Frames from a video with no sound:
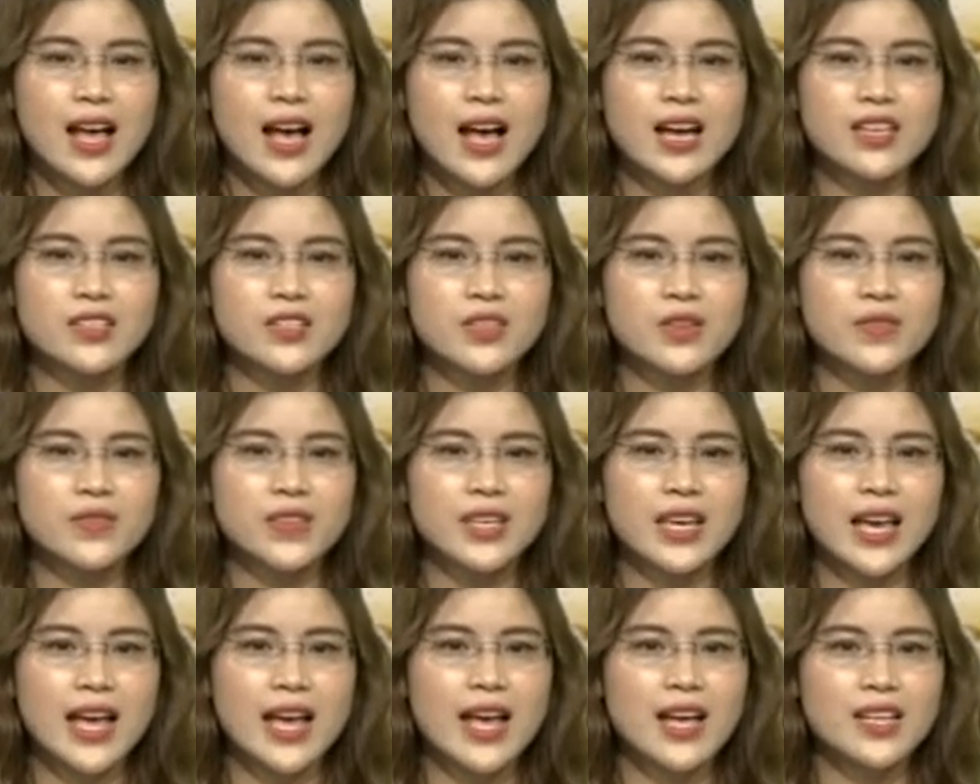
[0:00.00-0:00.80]
as of
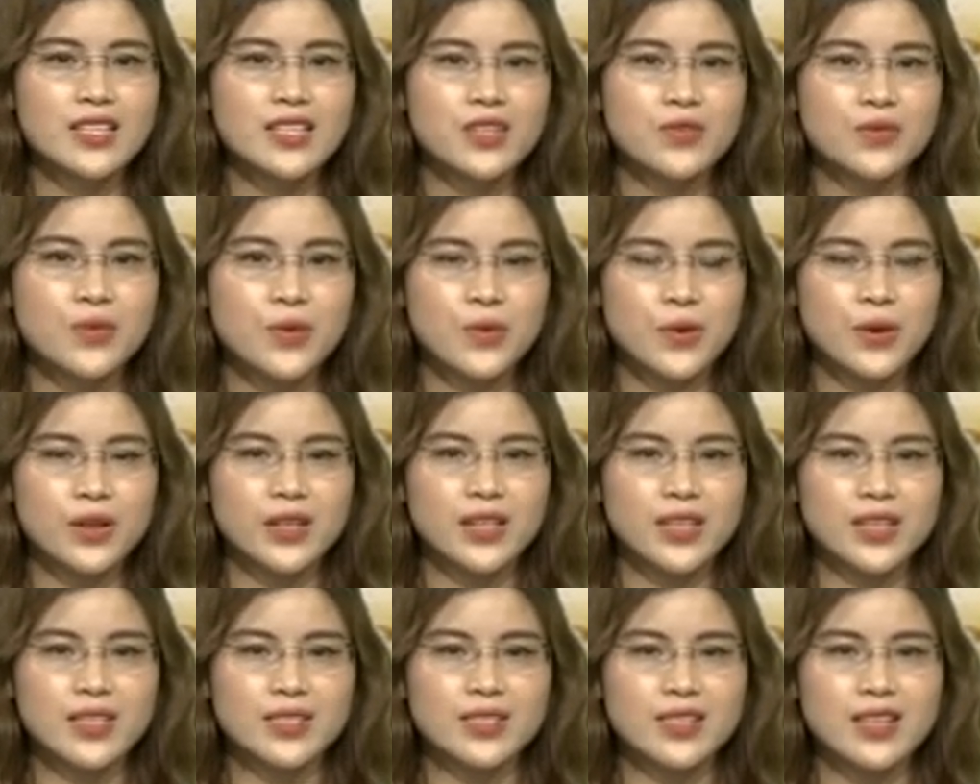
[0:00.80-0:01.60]
the end of
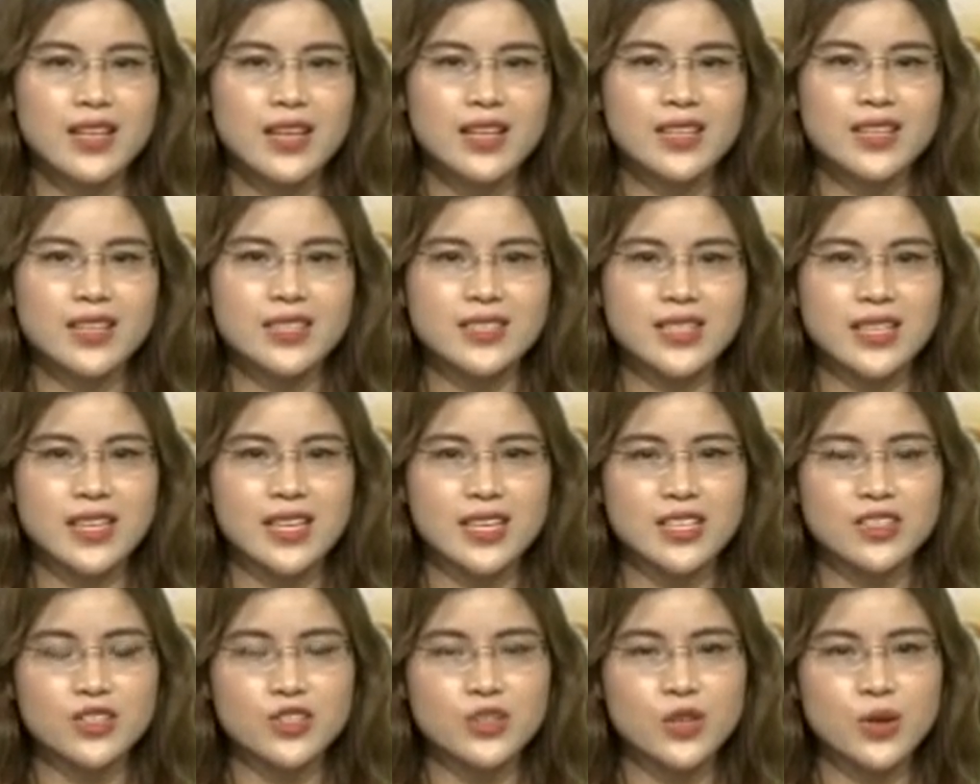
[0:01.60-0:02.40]
August, the
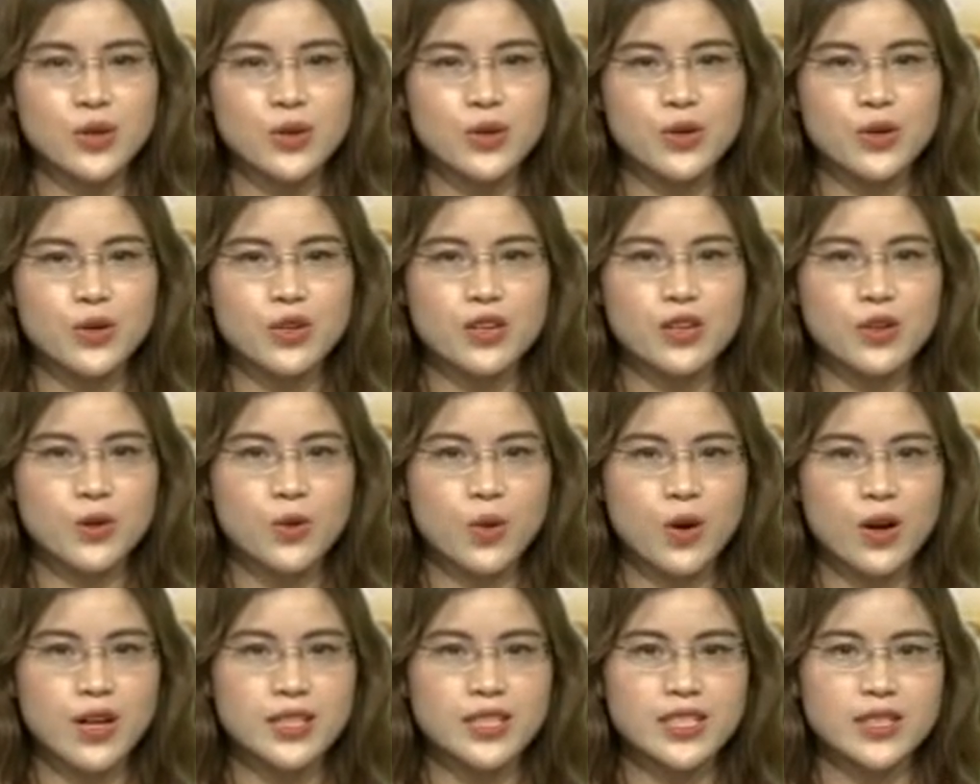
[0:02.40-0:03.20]
city's total
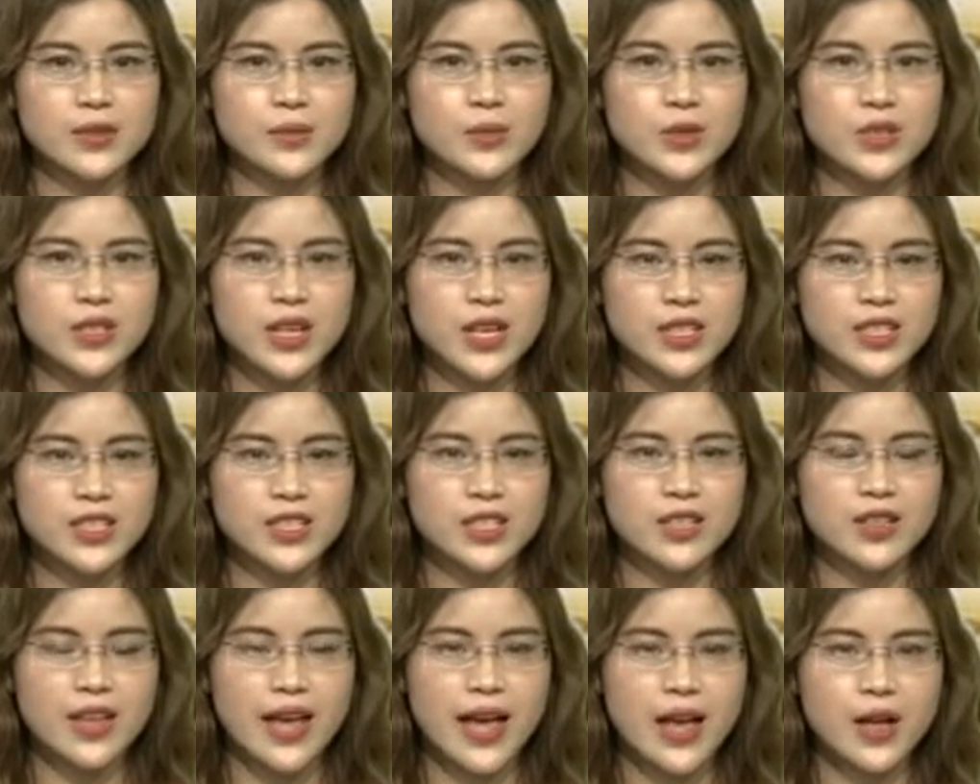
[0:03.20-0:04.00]
aquatic
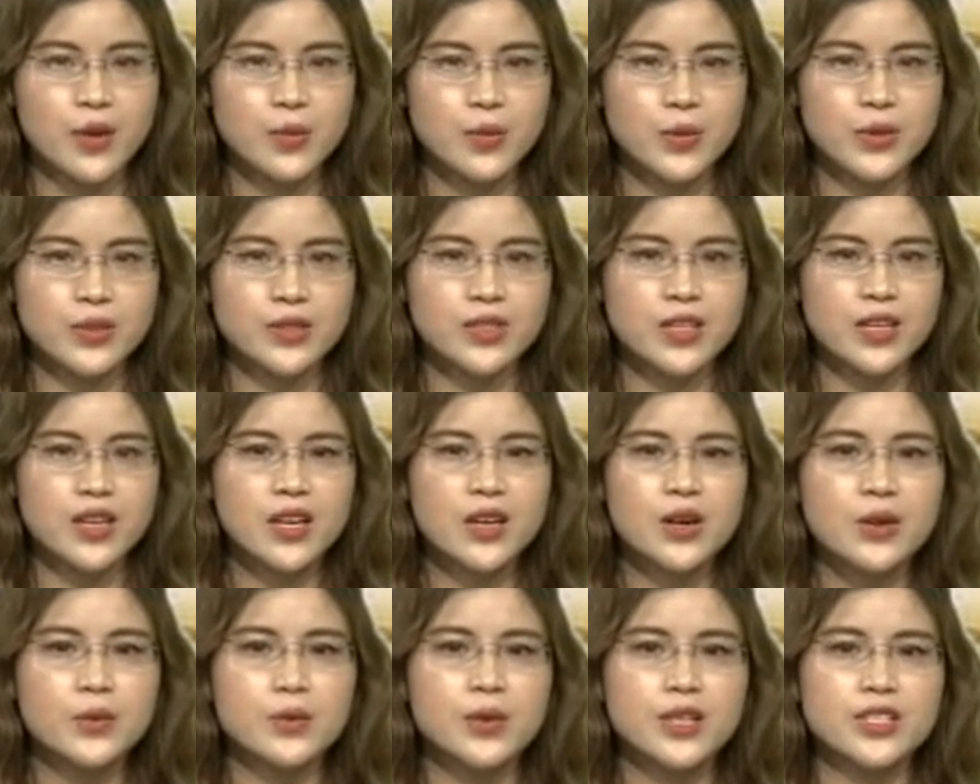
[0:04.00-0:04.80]
production output
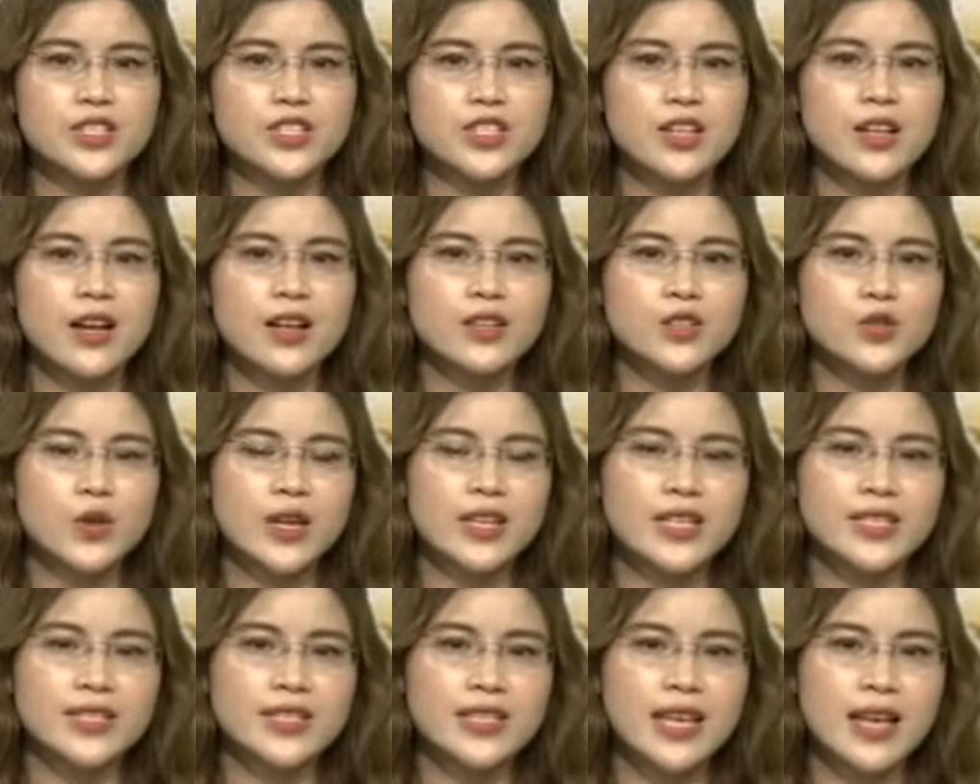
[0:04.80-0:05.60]
reached
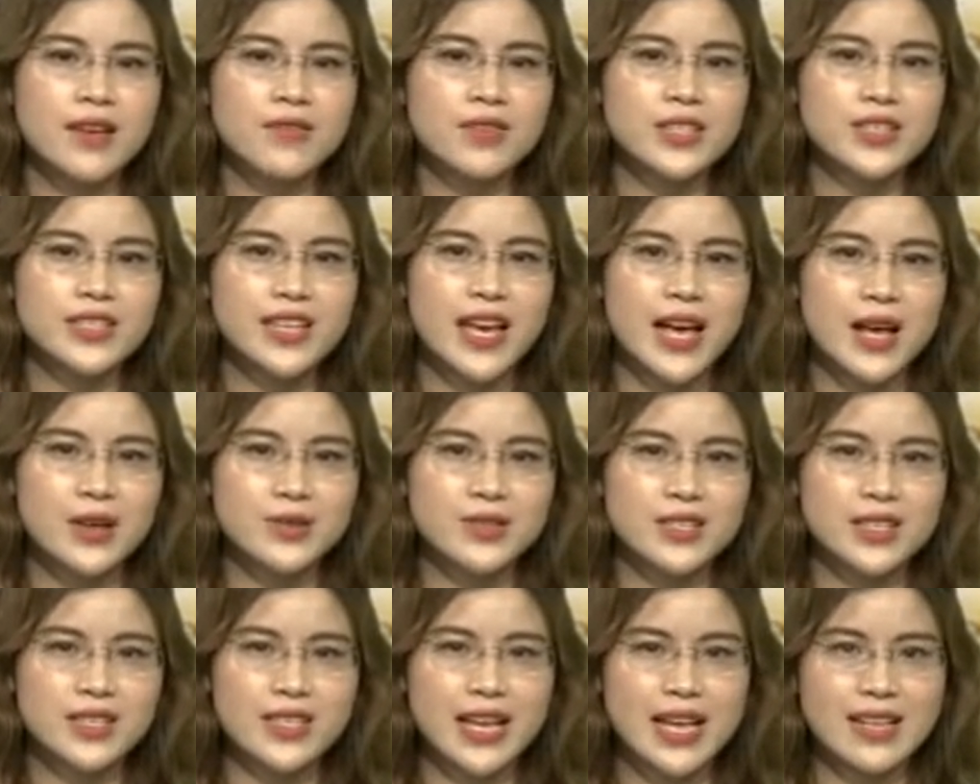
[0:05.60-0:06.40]

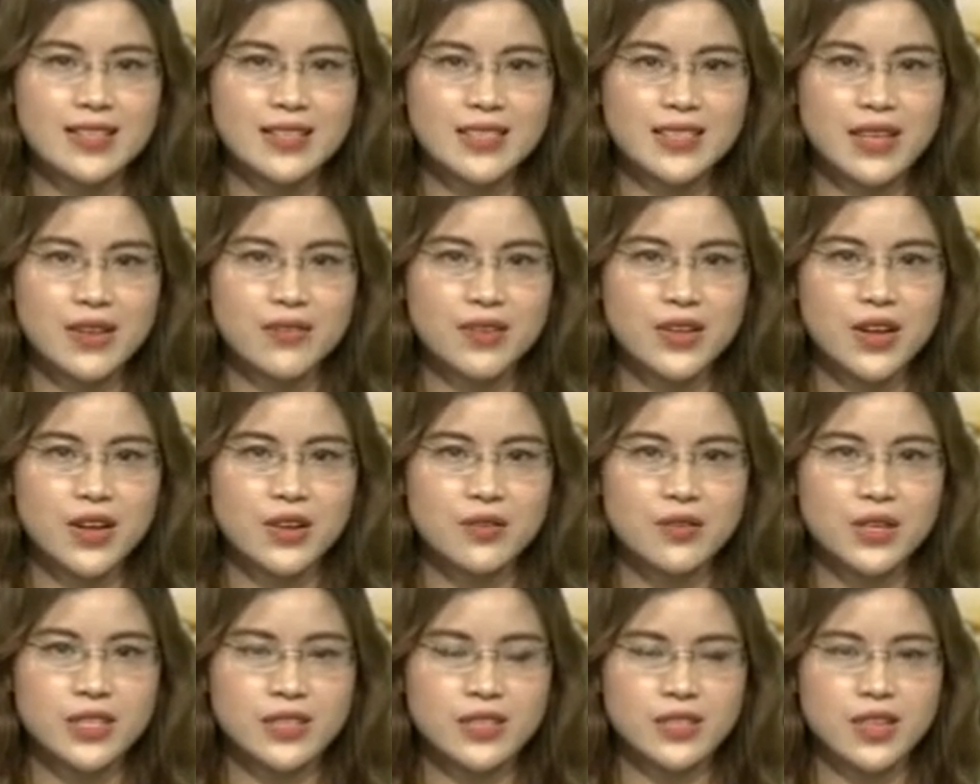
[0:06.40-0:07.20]

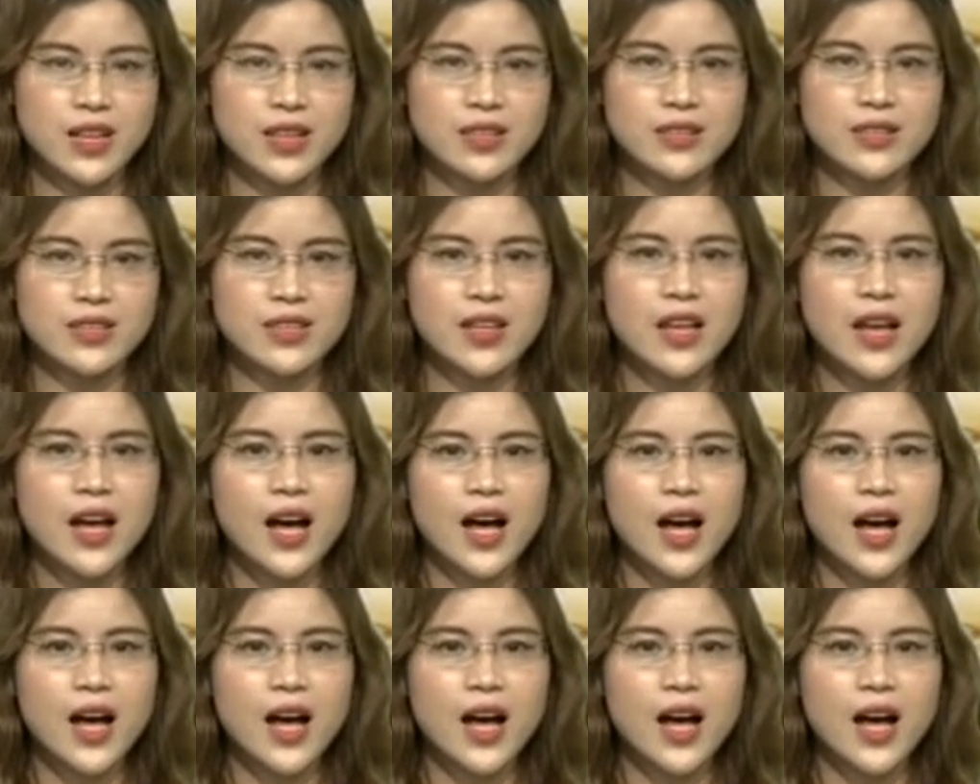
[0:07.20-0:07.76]
27,700 tons,